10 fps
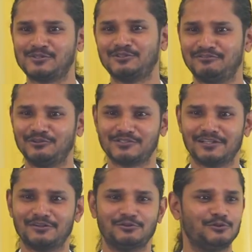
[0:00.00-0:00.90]
So if you
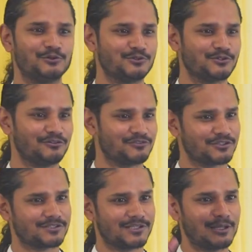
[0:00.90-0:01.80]
start to doze off,
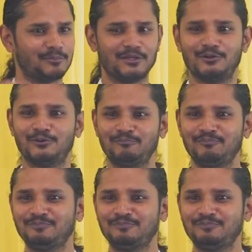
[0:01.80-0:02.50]
just let me know.